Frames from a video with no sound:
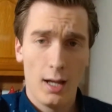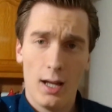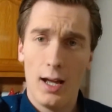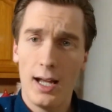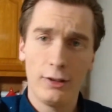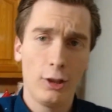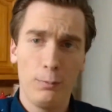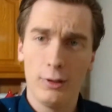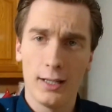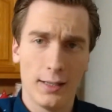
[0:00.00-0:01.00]
I just hope you
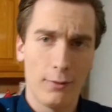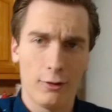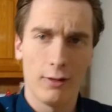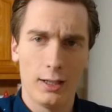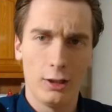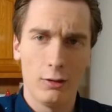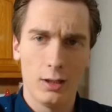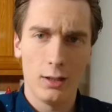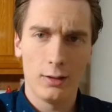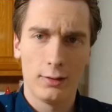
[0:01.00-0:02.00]
guys have a great New
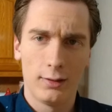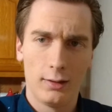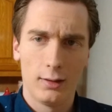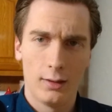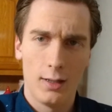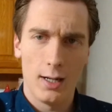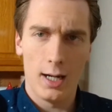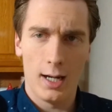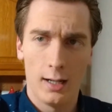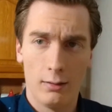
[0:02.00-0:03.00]
Year's.
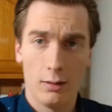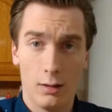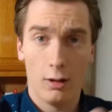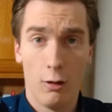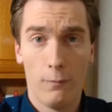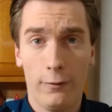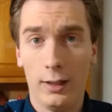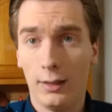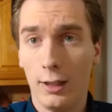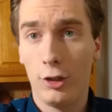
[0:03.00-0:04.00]
And hopefully
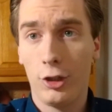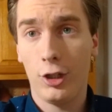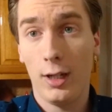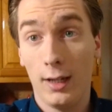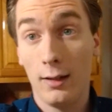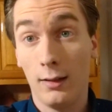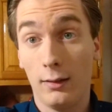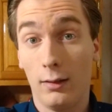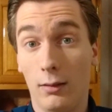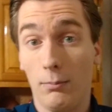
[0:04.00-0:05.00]
this year,
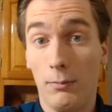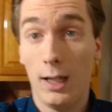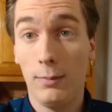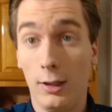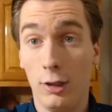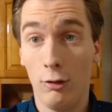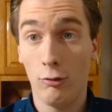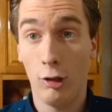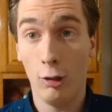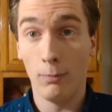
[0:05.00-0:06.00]
maybe
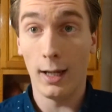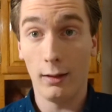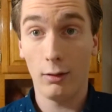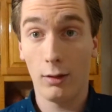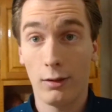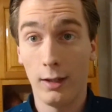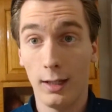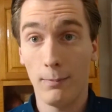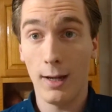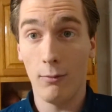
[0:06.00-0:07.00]
YouTube might think
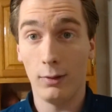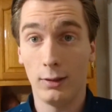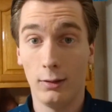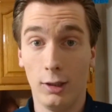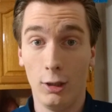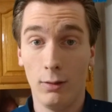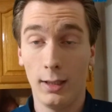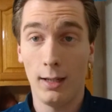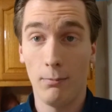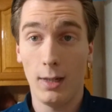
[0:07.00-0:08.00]
about what they're doing
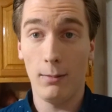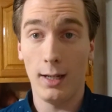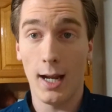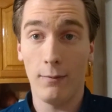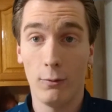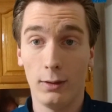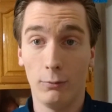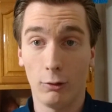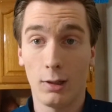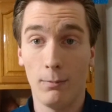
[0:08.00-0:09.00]
and maybe everyone will
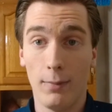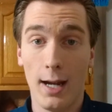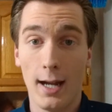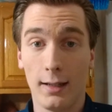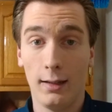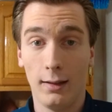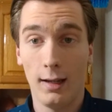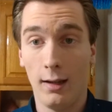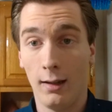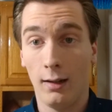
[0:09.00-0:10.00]
come back and
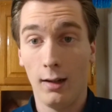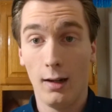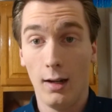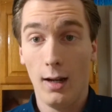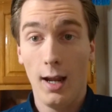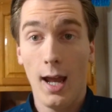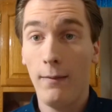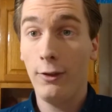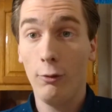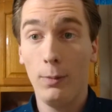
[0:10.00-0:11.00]
they
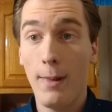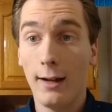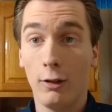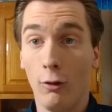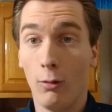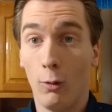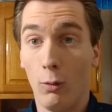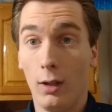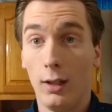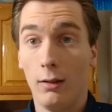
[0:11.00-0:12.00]
everything will be back to normal
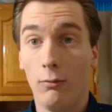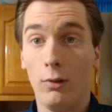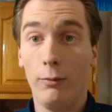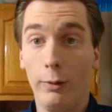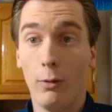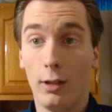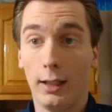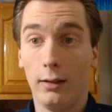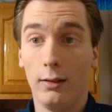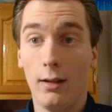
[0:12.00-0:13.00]
what we want
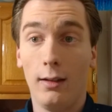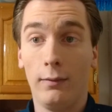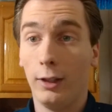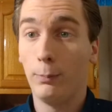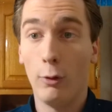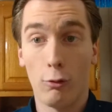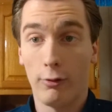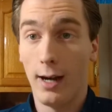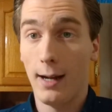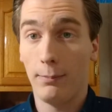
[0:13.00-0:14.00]
none of this bull crap